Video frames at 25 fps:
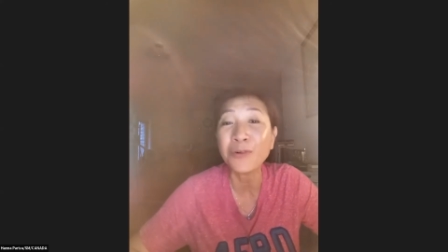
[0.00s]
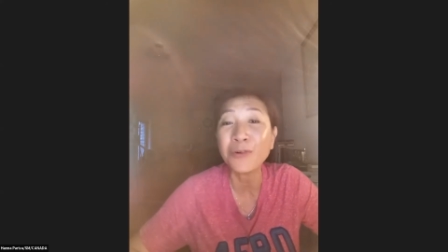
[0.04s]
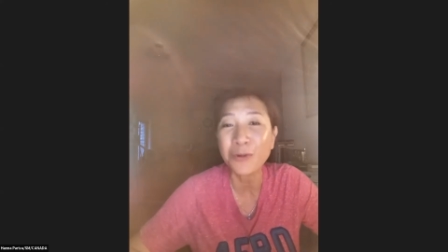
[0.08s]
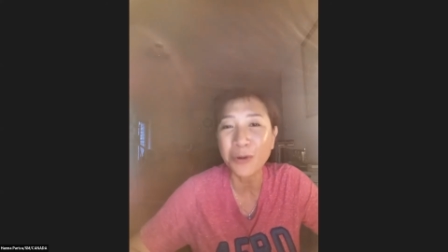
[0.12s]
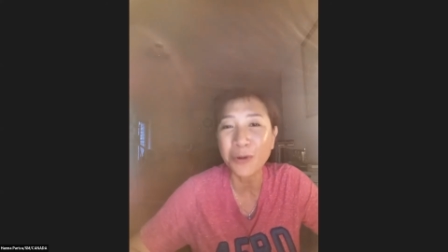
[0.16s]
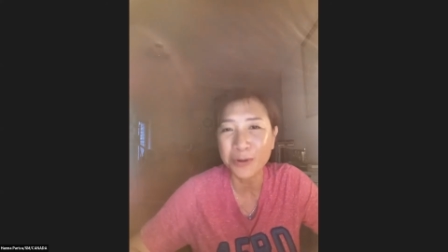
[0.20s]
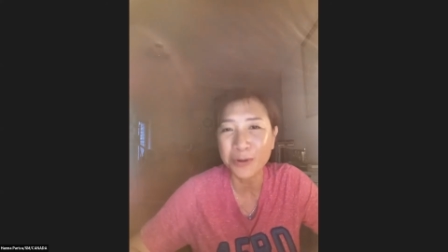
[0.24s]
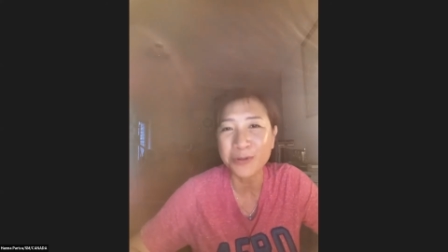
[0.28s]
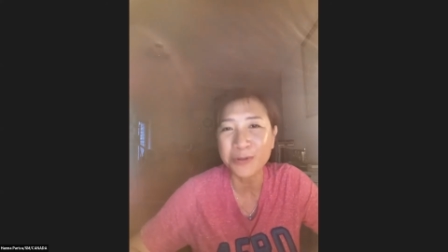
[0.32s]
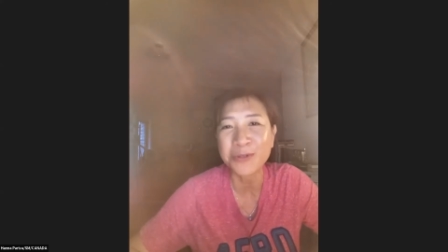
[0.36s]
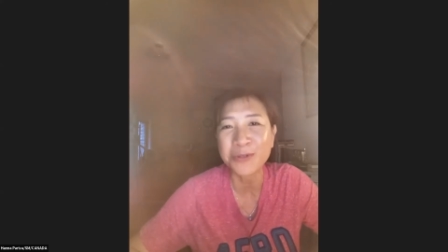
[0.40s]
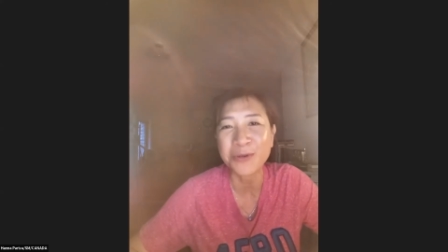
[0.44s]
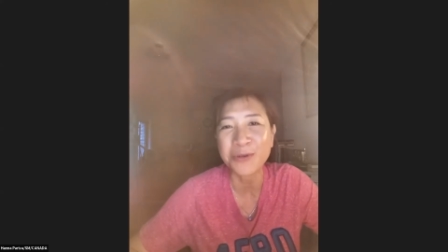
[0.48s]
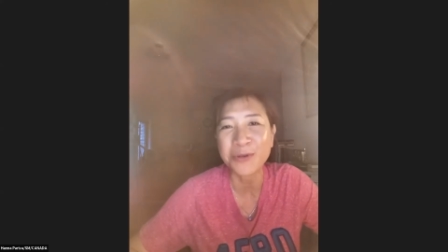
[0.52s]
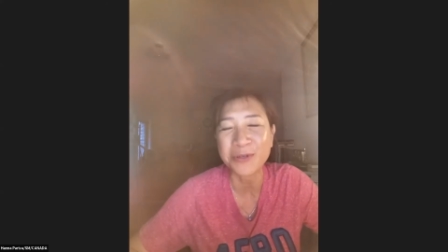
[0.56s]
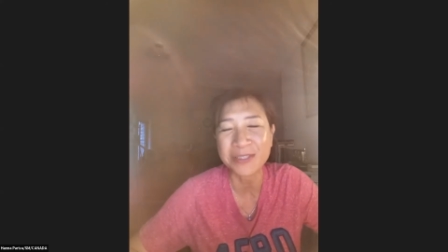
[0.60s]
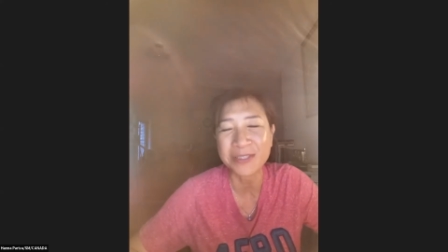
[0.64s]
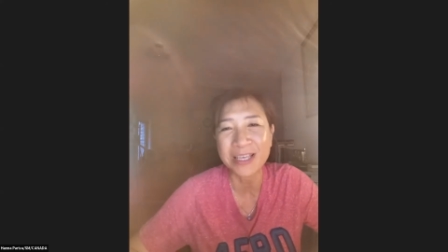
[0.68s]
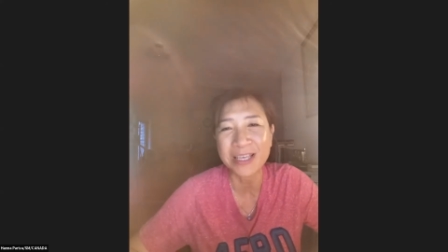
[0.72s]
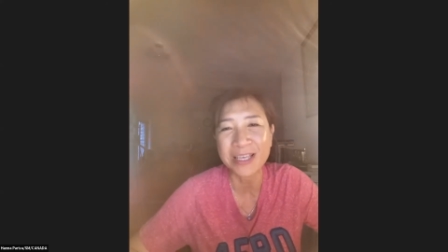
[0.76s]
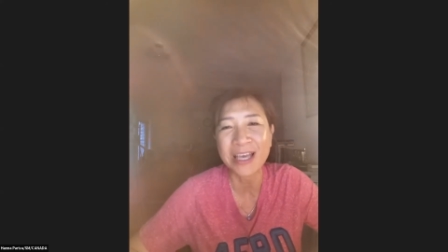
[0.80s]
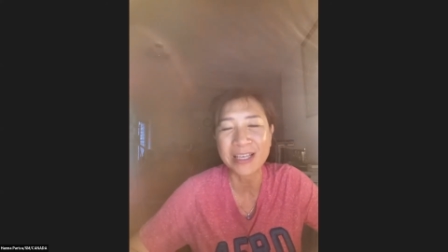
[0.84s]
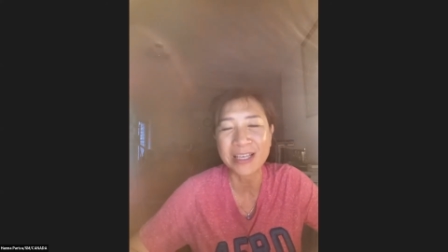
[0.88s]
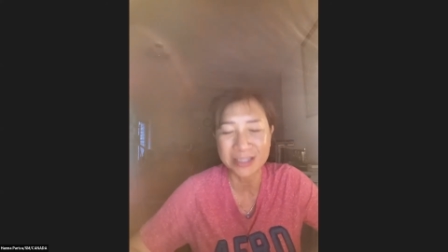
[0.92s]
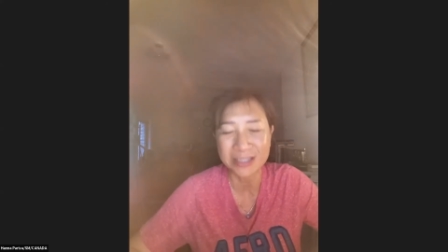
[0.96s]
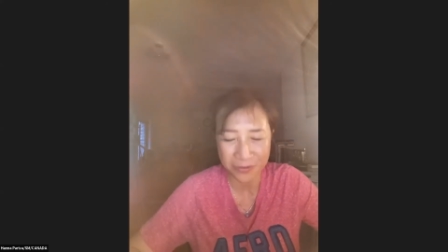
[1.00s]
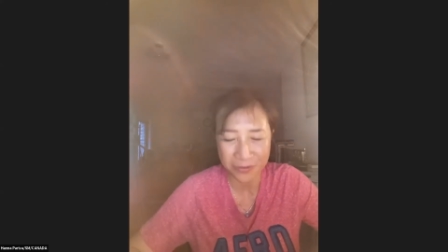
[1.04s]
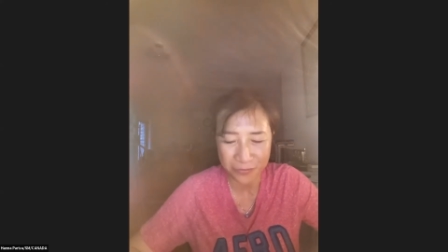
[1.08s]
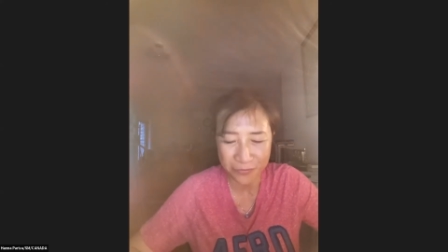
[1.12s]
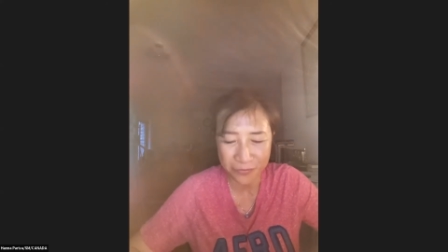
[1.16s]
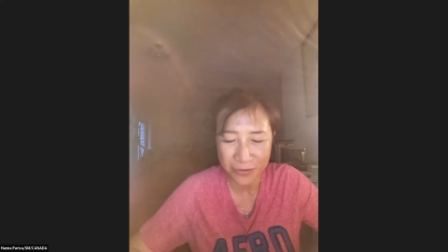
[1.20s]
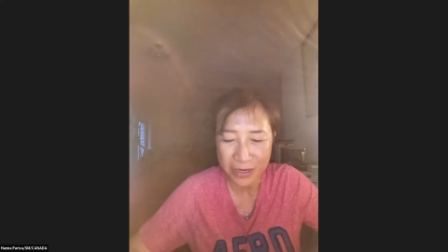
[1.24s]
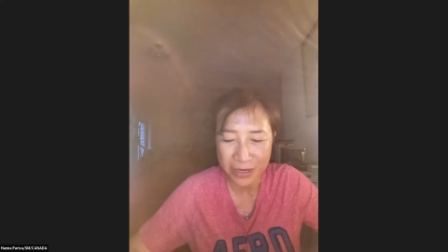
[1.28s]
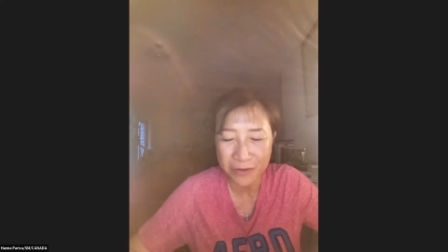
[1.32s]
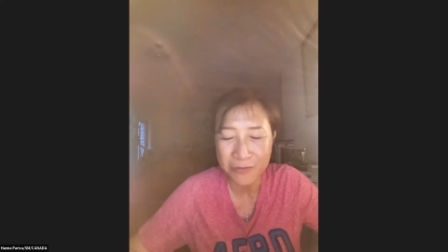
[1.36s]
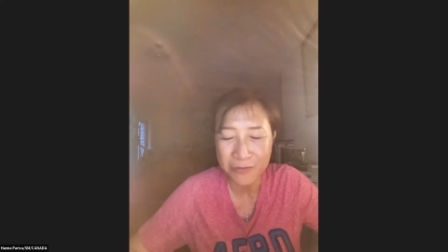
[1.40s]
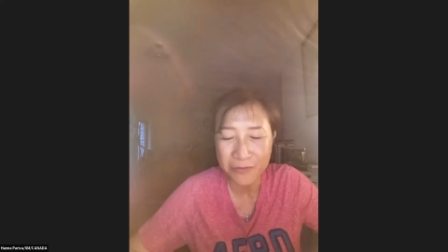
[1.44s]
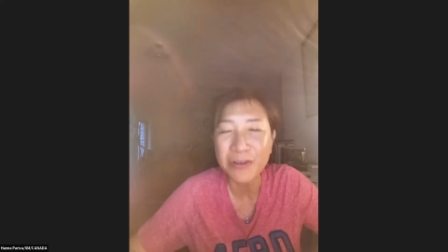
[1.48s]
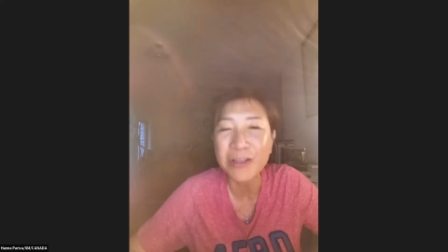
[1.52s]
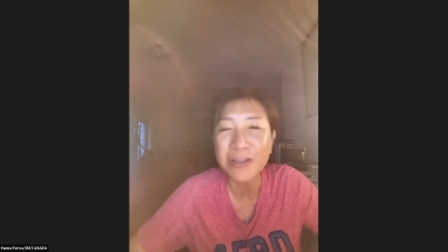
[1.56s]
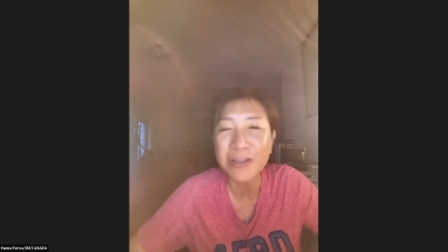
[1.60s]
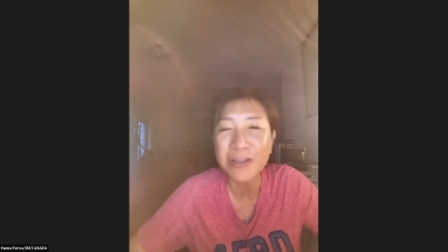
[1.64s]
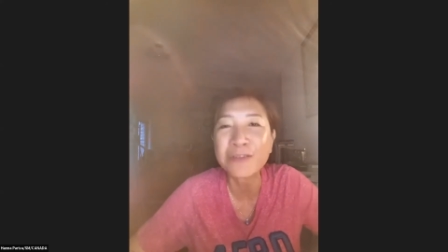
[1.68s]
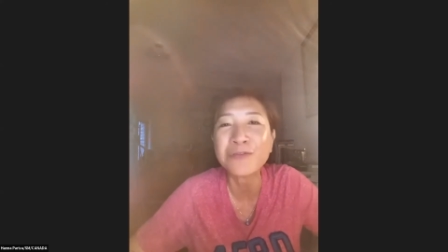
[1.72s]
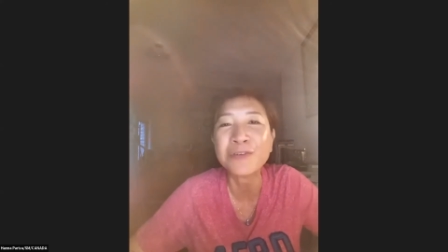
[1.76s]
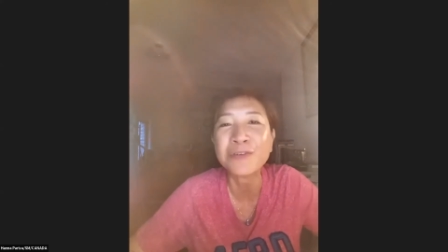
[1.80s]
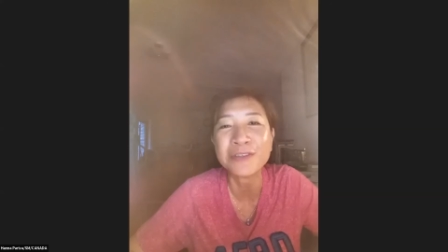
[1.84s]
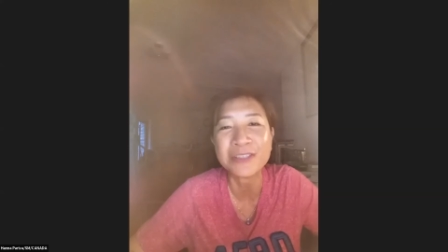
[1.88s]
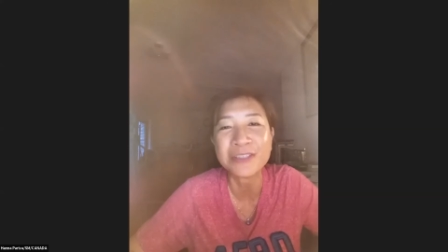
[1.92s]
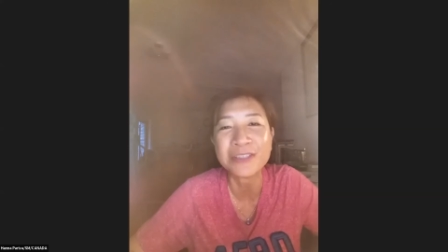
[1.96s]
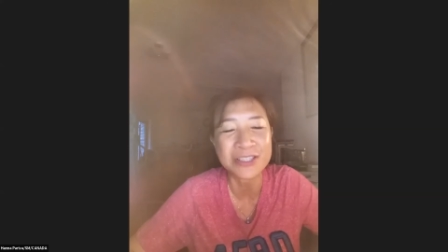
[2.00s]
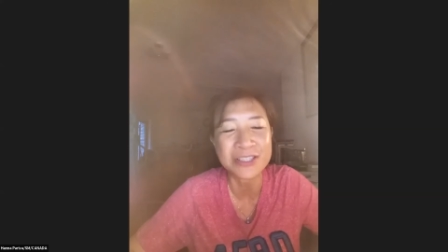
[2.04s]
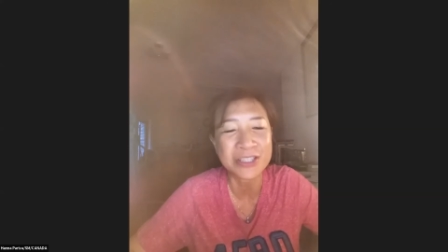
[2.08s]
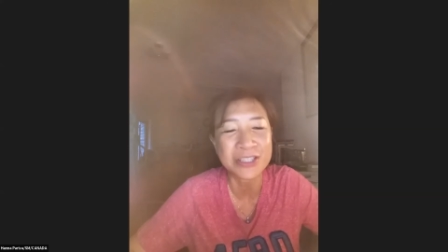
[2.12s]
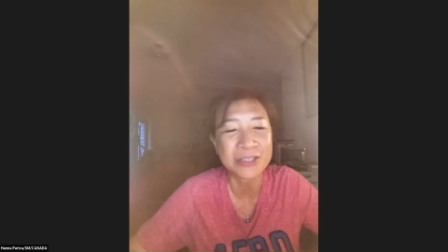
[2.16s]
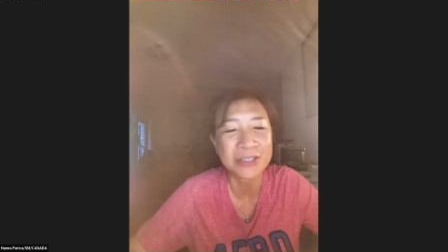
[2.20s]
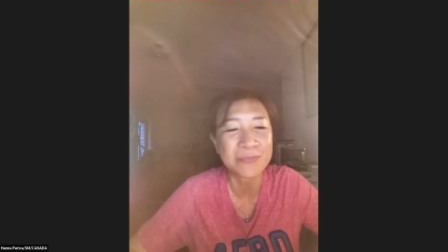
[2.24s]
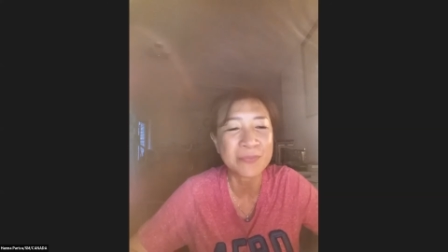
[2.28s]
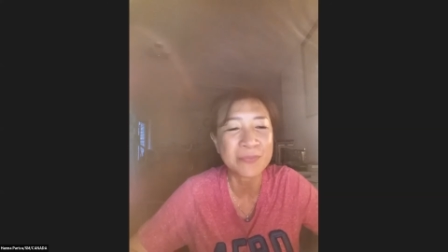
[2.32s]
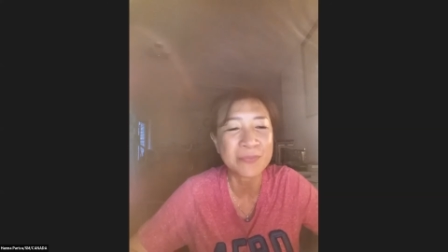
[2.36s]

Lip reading: Also, she has a very faithful. Yeah.